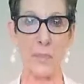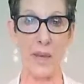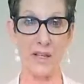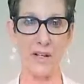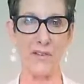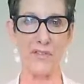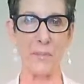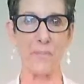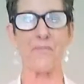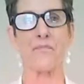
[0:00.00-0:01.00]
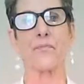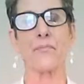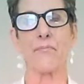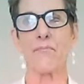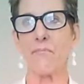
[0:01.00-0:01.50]
payoff.
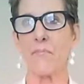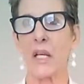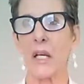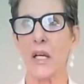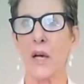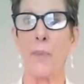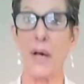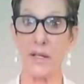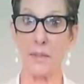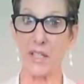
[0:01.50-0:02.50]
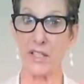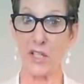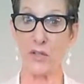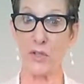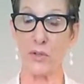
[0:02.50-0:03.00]
But I'm going to
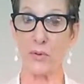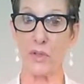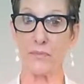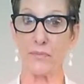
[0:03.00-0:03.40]
tell you,